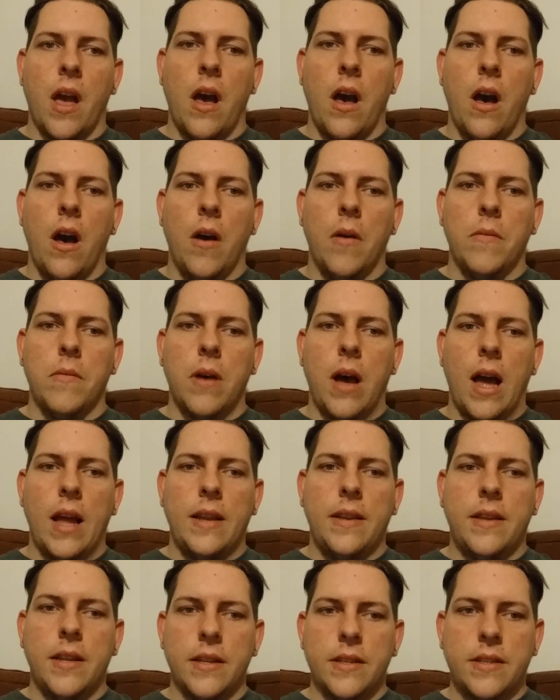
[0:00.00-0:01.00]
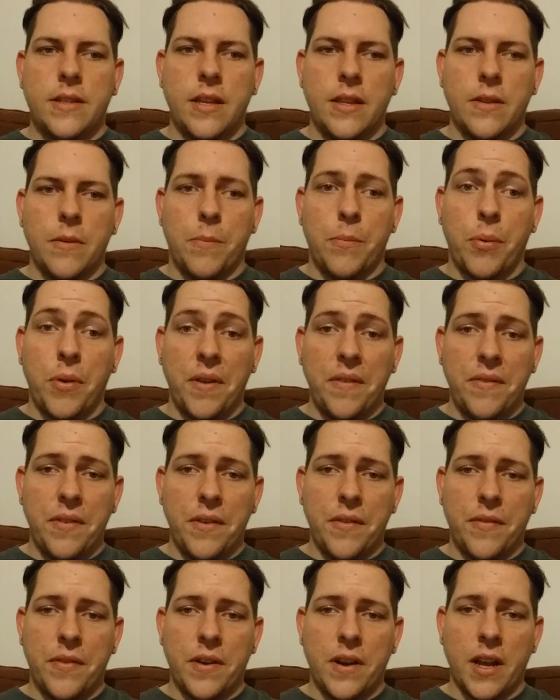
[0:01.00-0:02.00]
I did see the
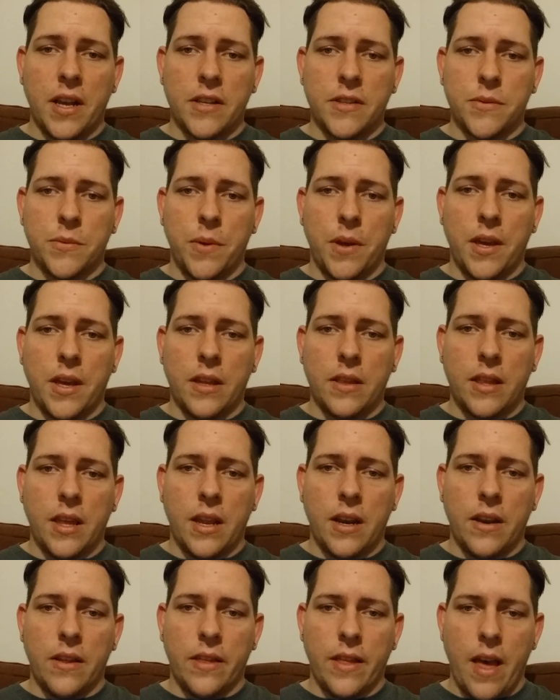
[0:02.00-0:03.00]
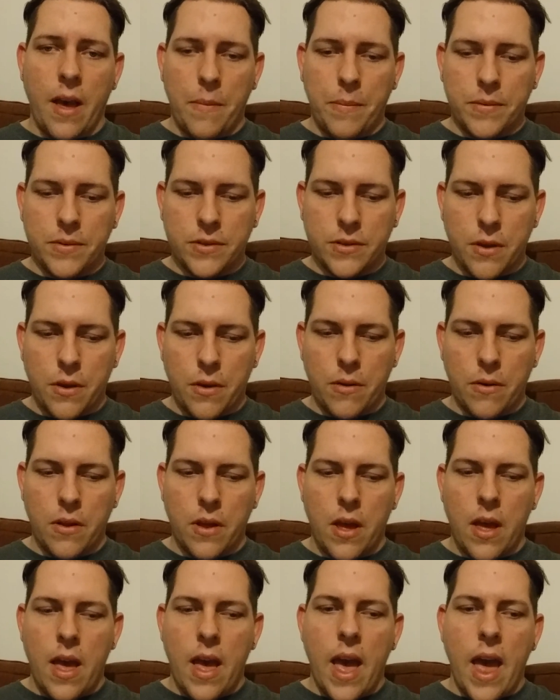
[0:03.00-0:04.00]
preview for next week at the end of the episode,
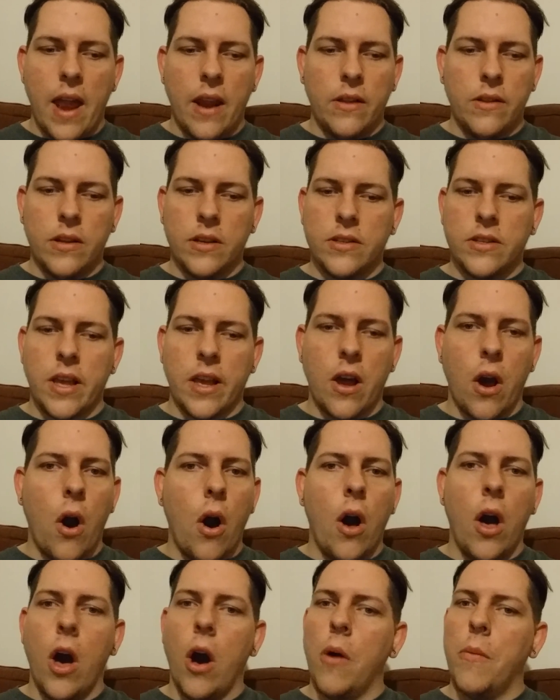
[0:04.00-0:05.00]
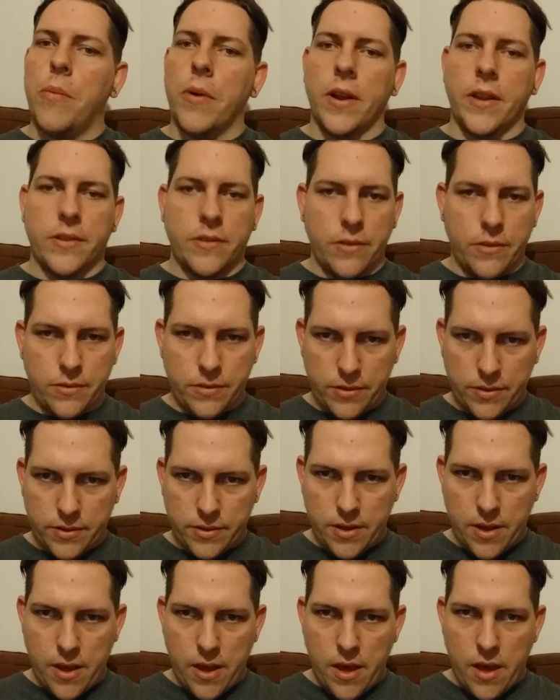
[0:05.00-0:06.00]
and it looks like all hell breaks
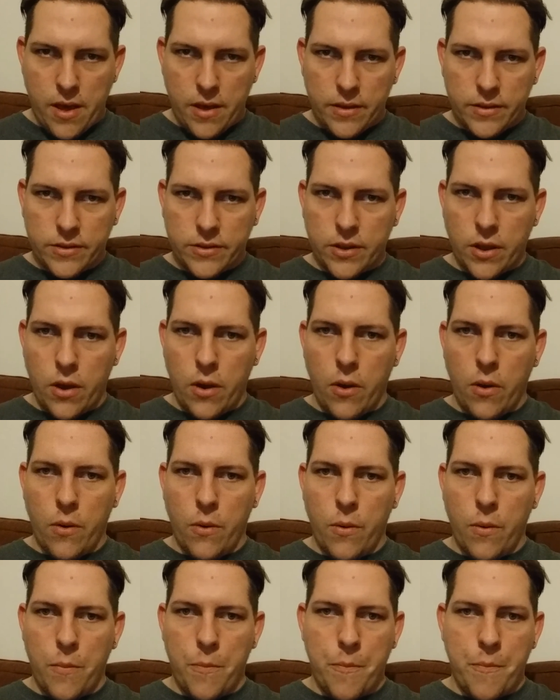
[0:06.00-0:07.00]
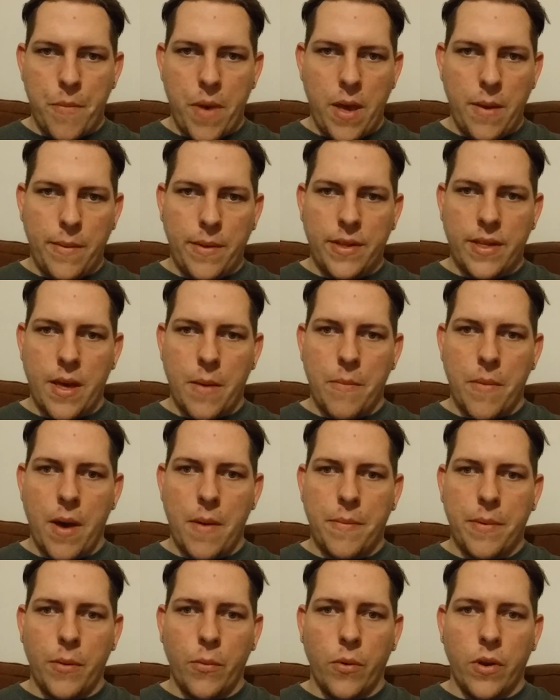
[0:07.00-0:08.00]
loose. So maybe that
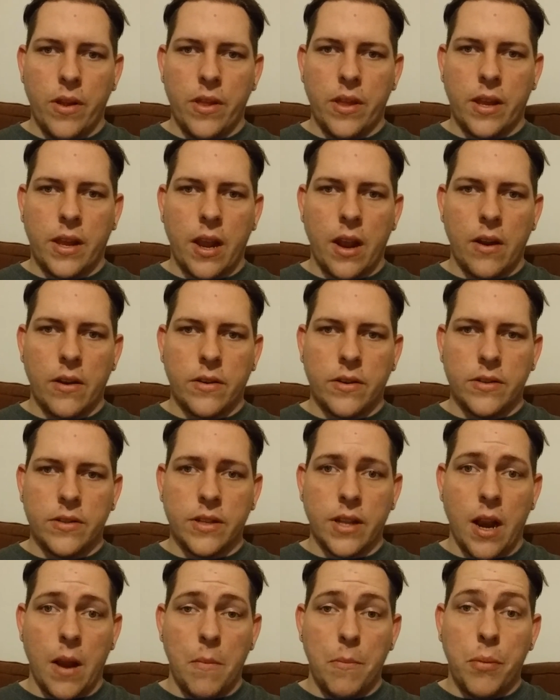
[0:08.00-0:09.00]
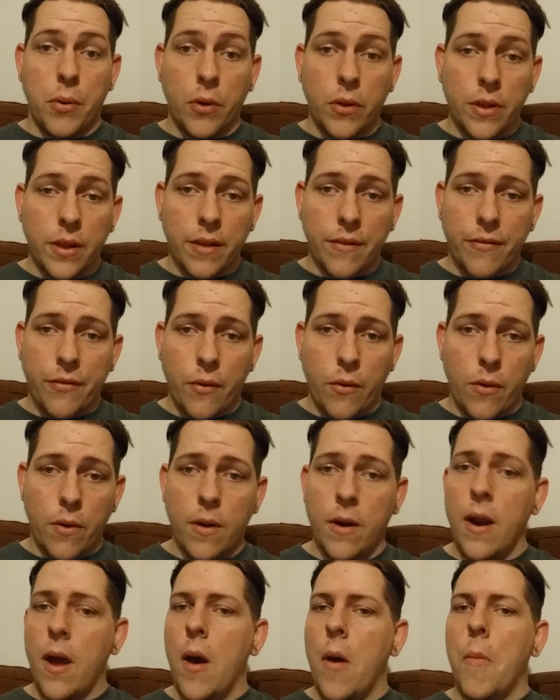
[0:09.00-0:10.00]
might be one of the characters that I'm pulling
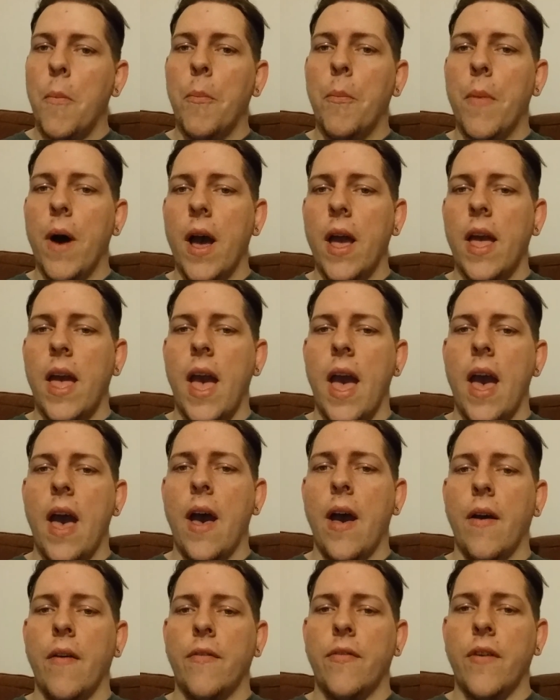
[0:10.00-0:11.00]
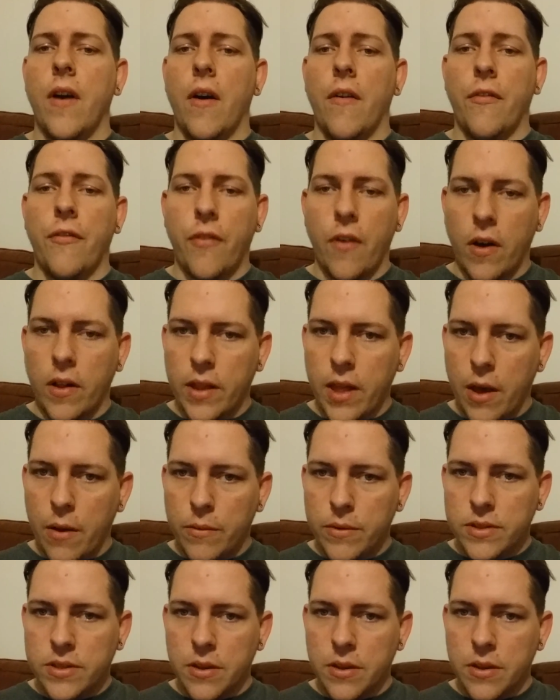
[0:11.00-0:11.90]
for, might have a fallout